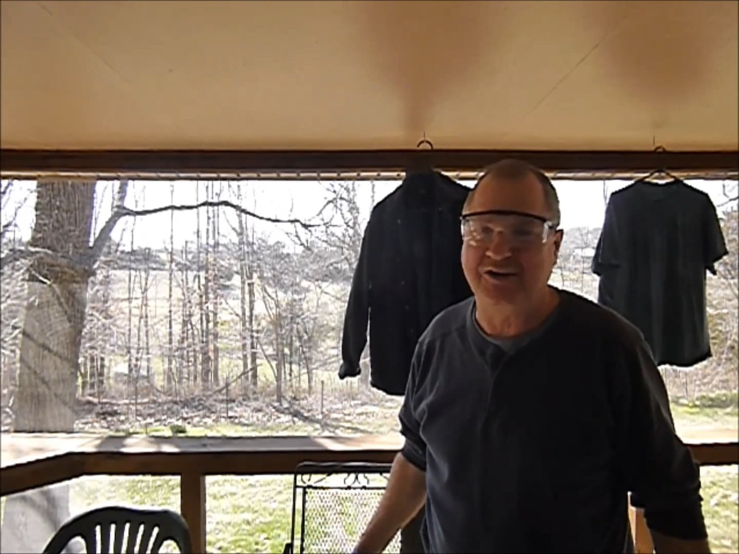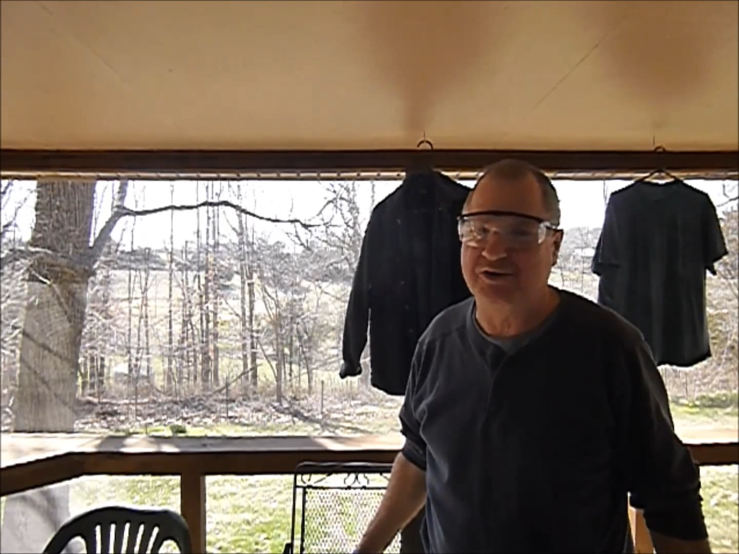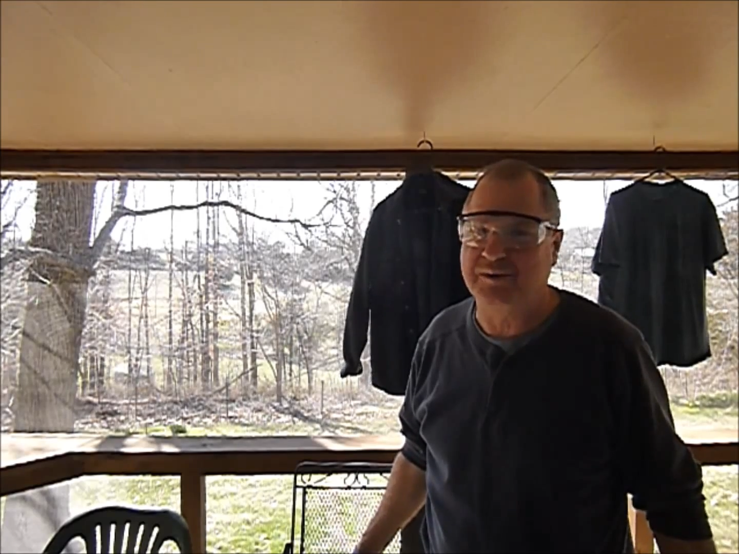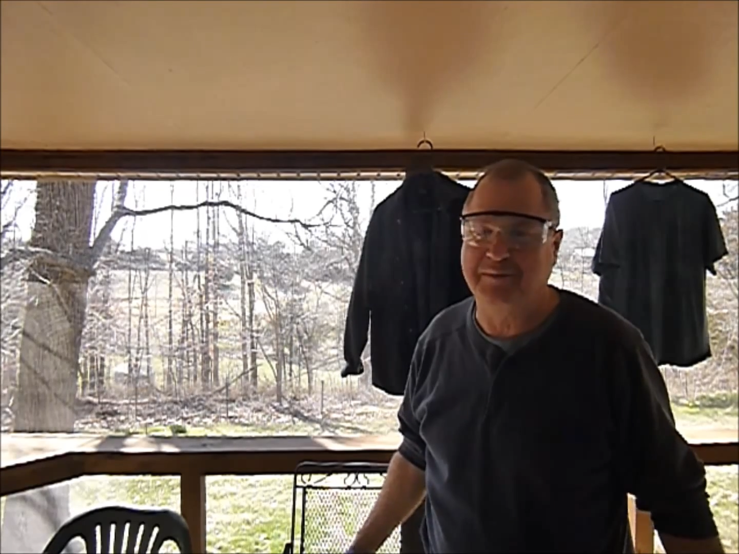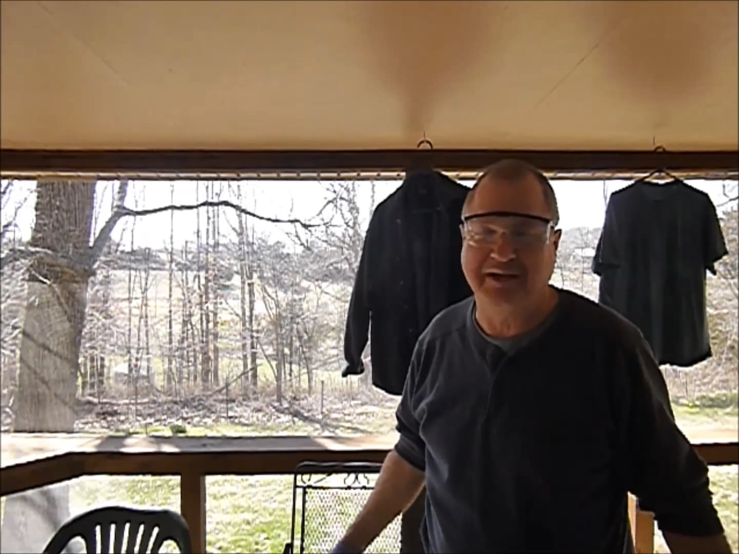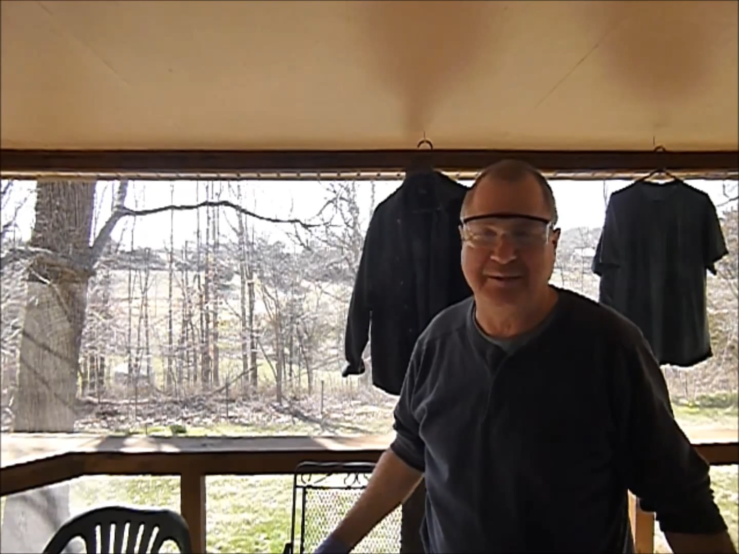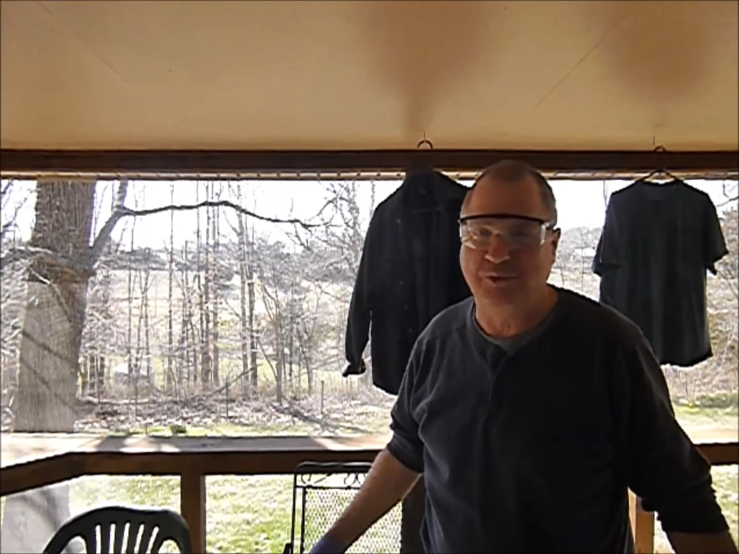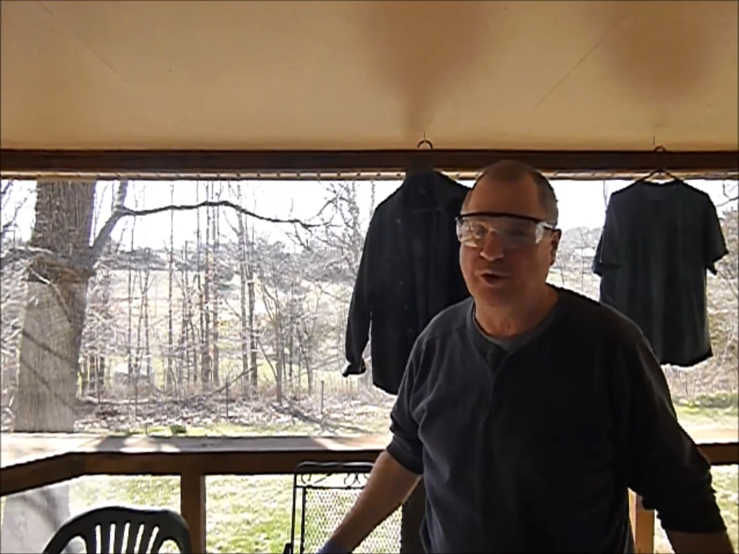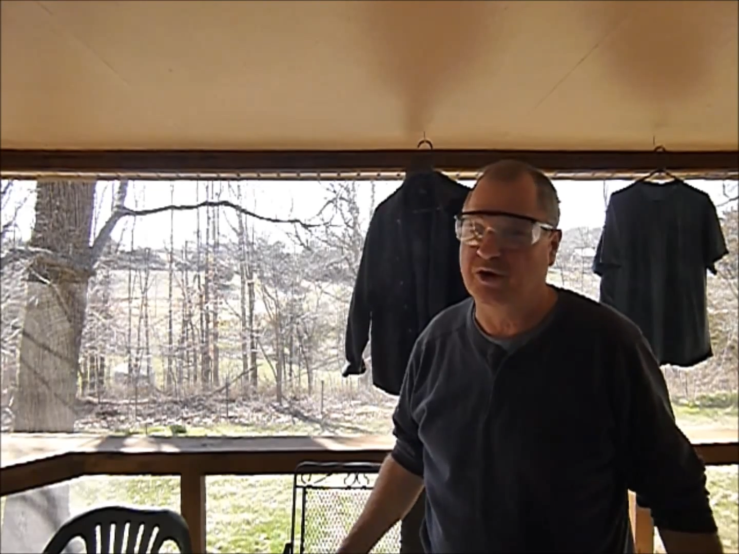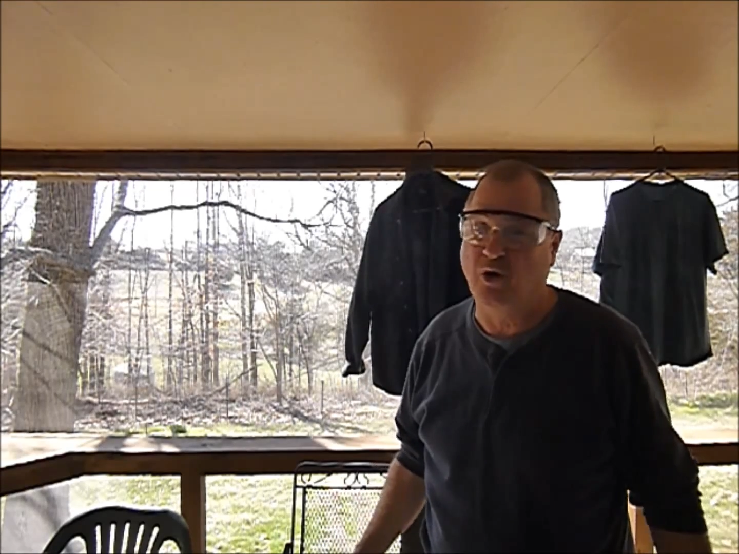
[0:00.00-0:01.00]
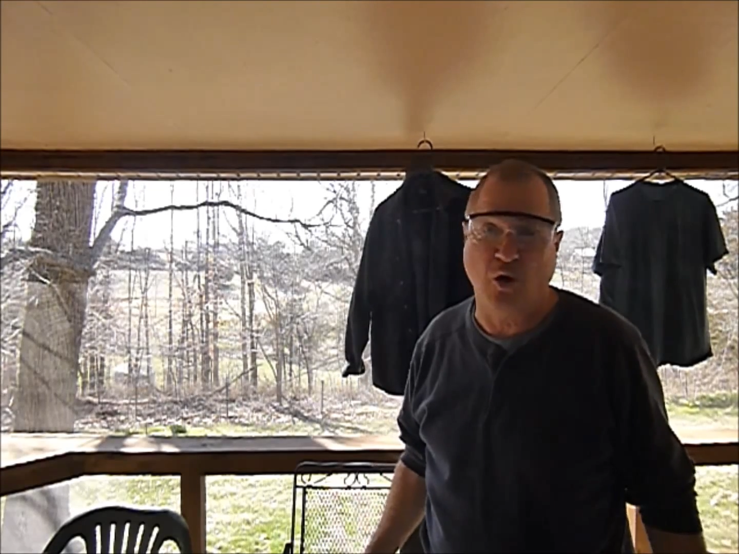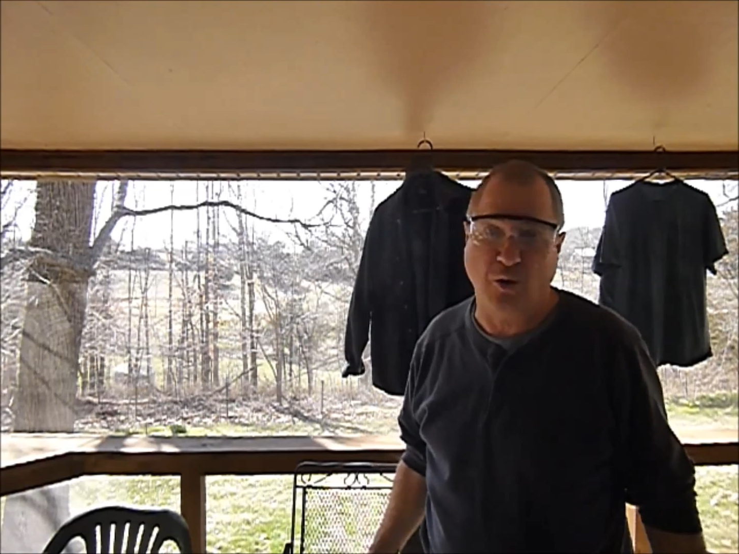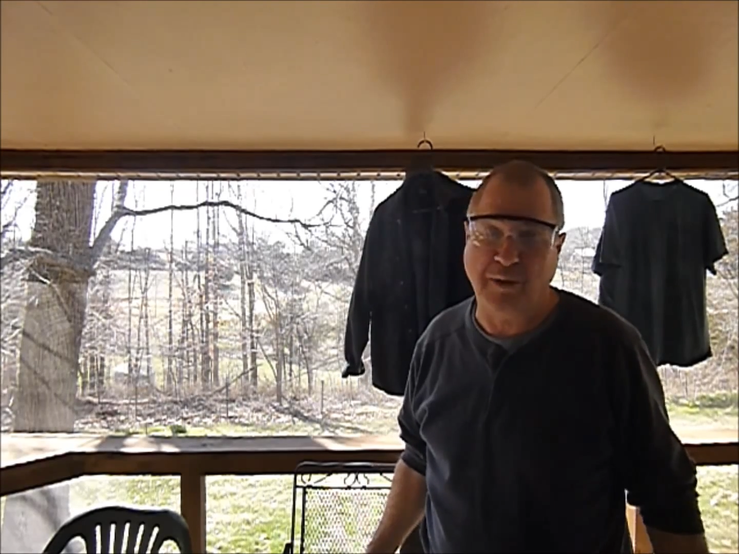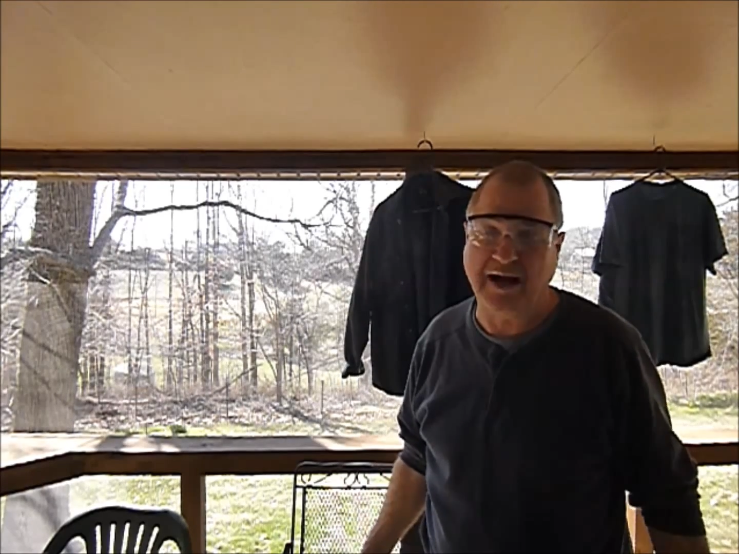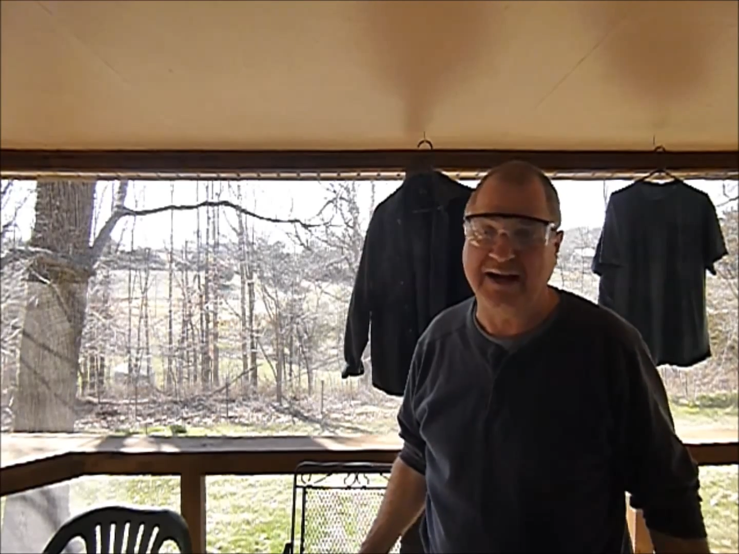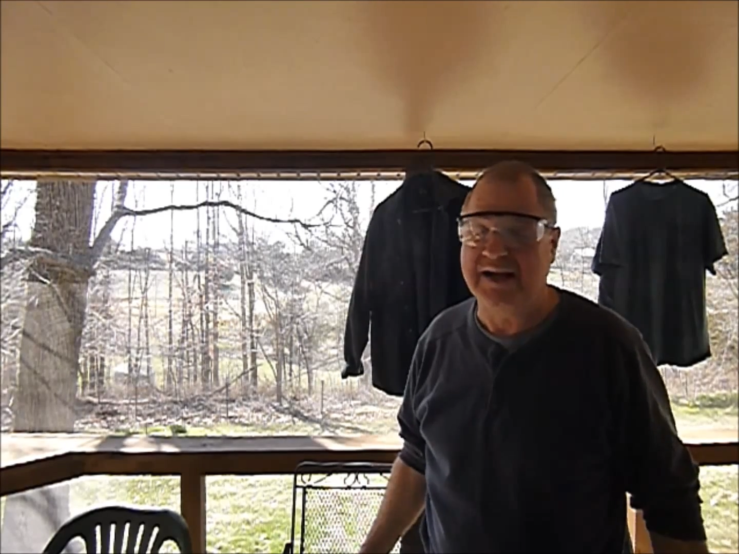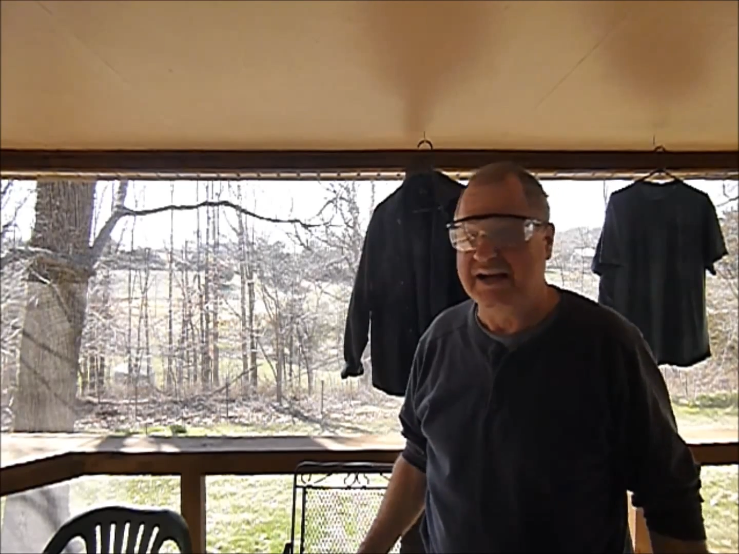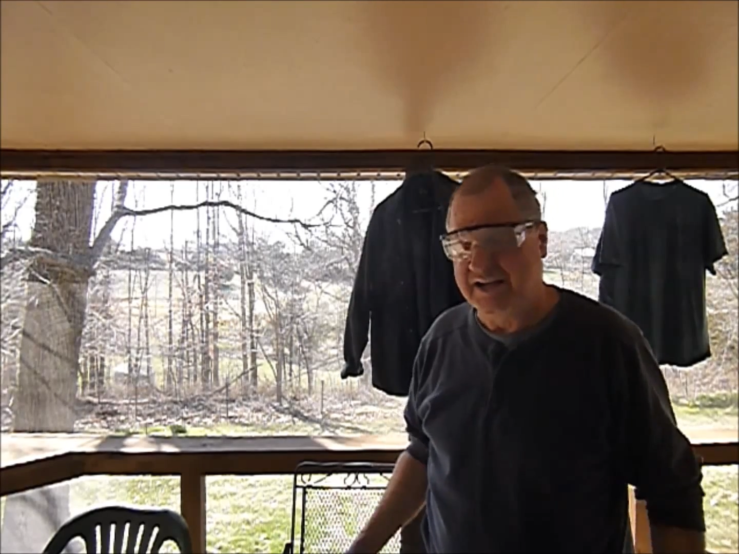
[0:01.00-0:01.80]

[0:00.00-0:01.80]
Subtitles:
I don't get bit anymore at all by it.